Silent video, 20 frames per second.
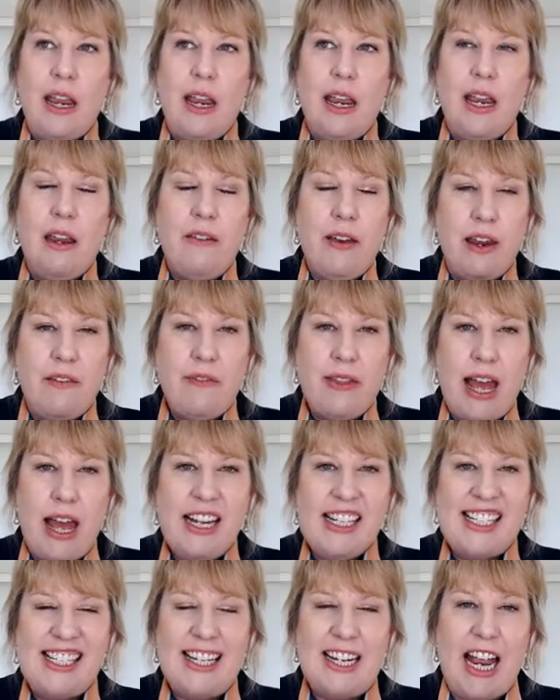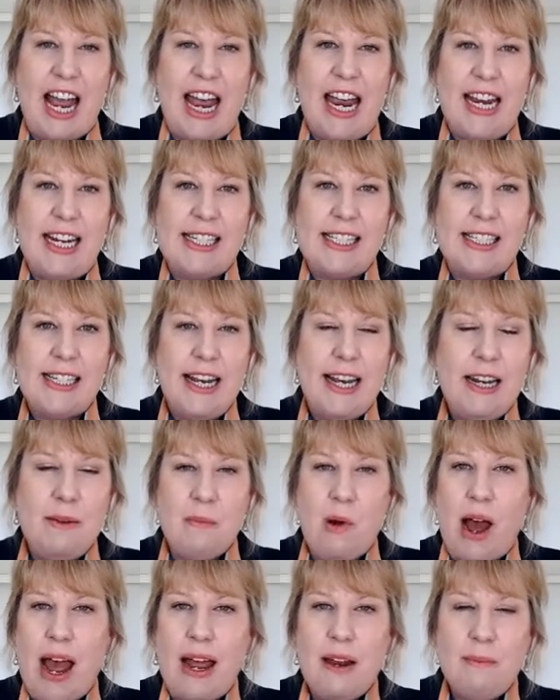If that's the case, it
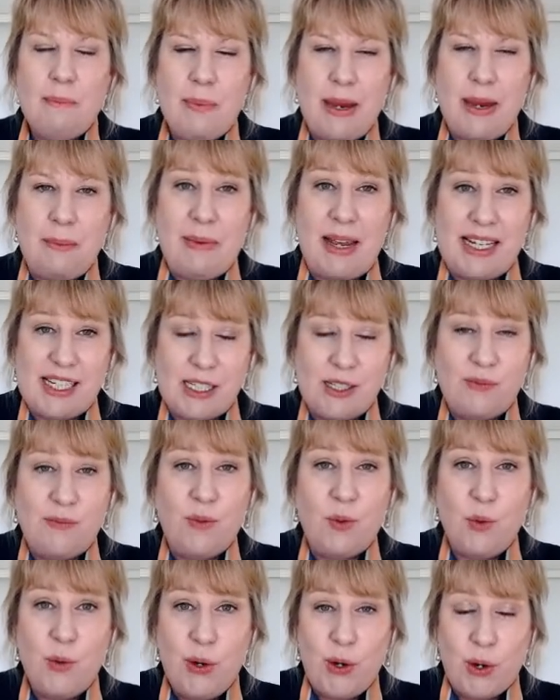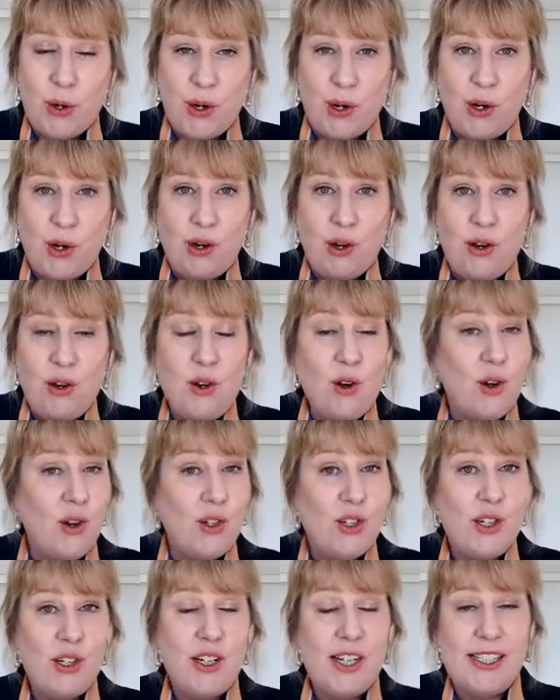might be best for you
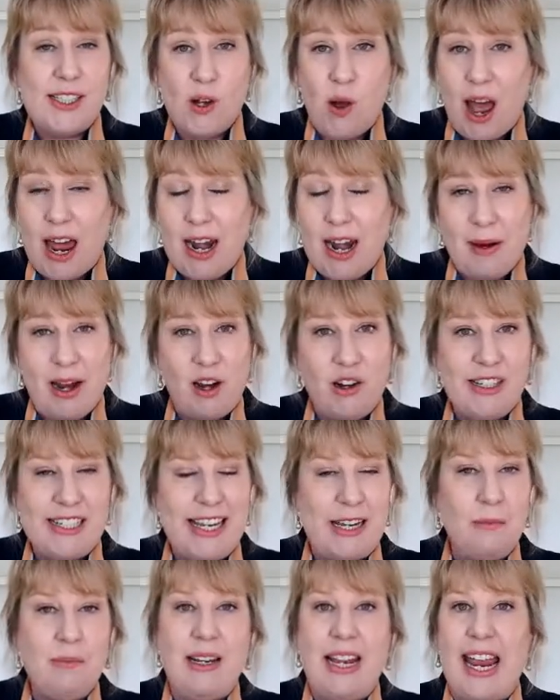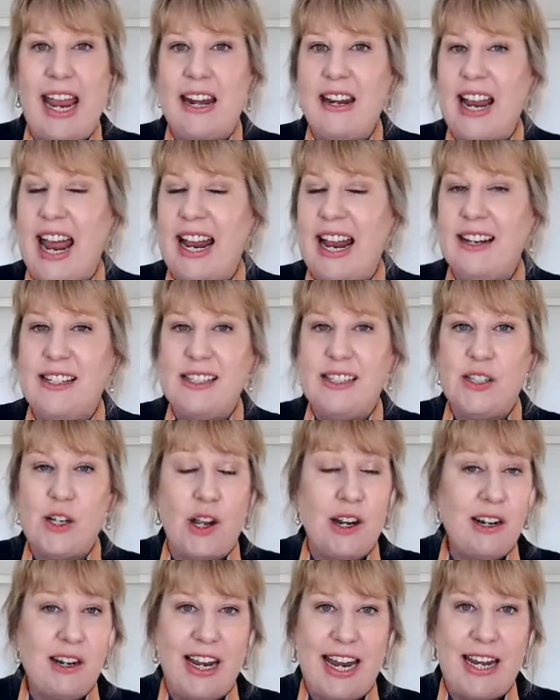not to sign a parenting plan, and
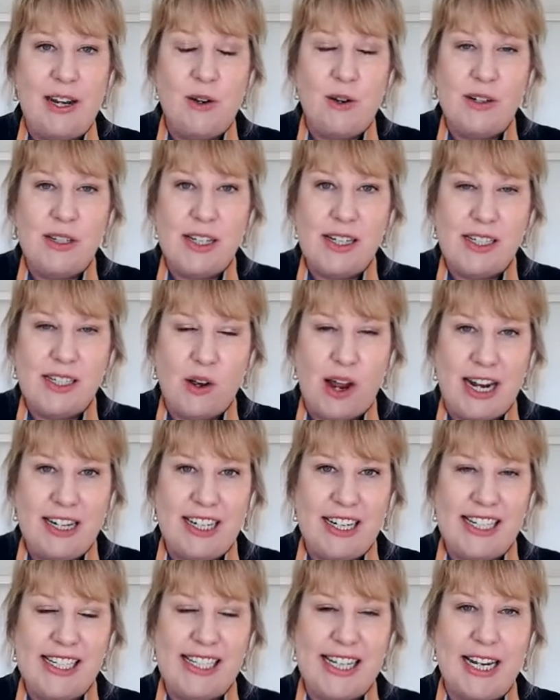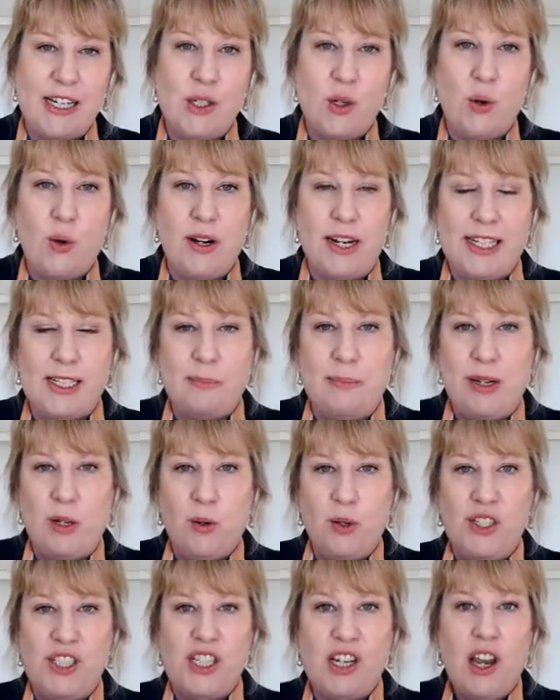certainly not to sign consent orders,
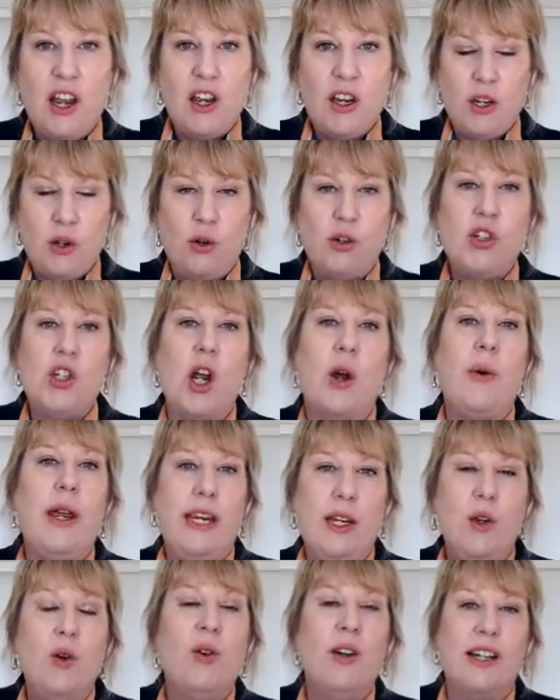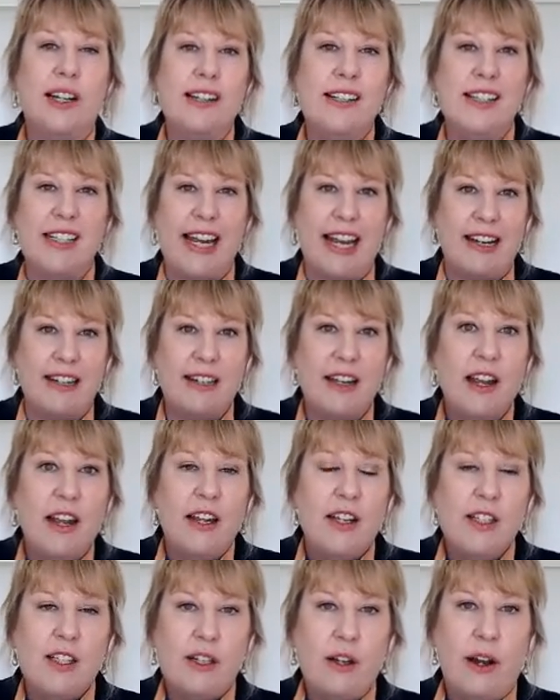because you're showing your consent.
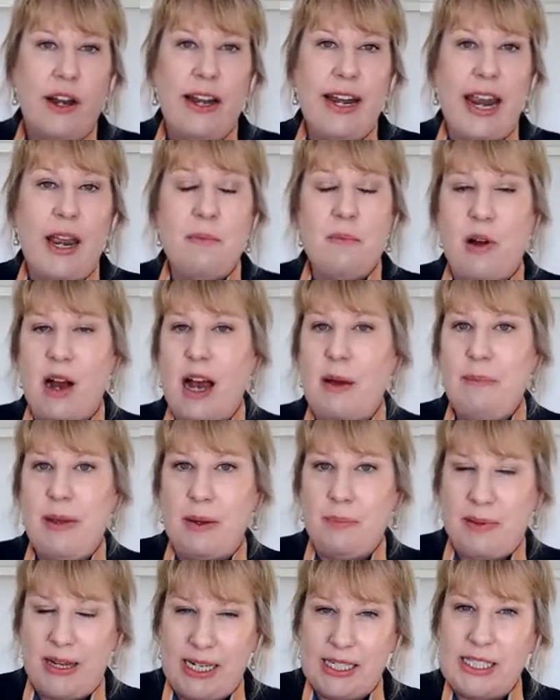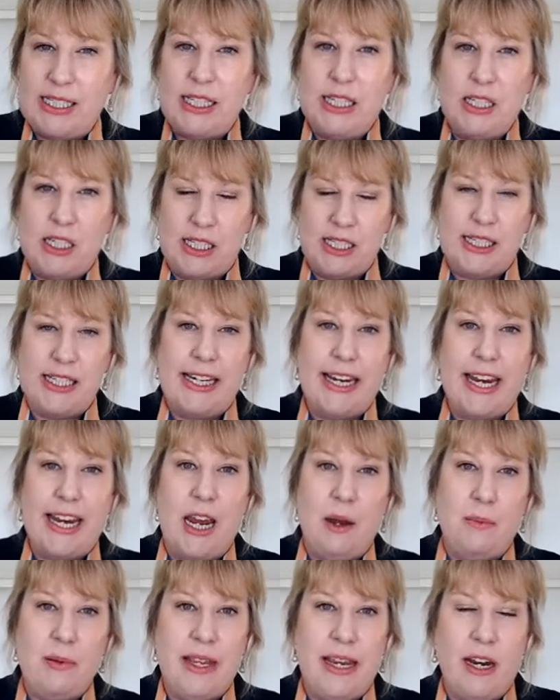So it might be best just to
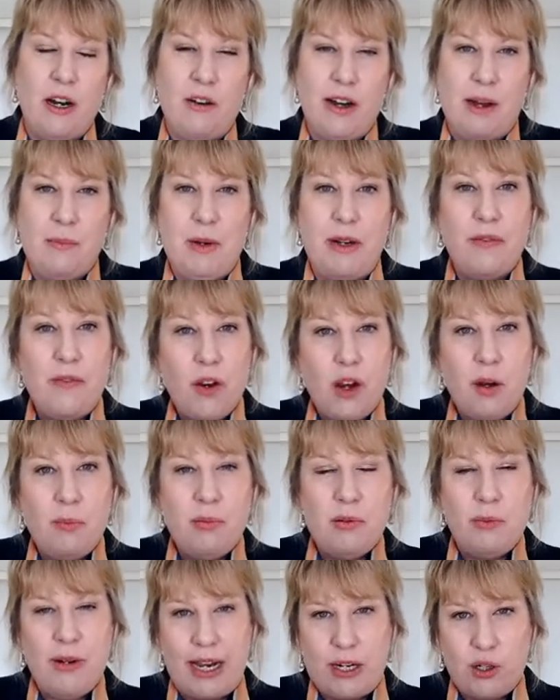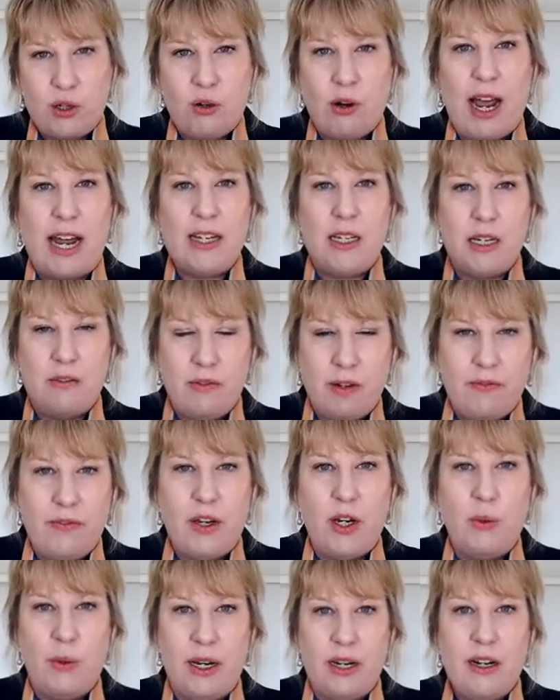keep the agreement verbal and try to
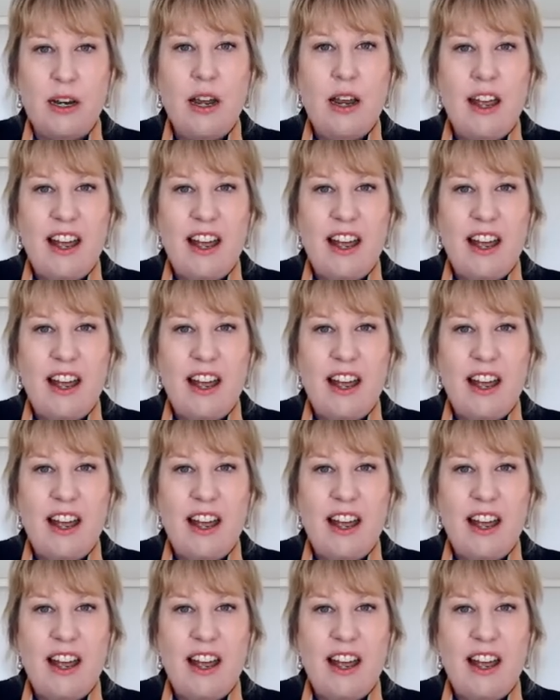review it.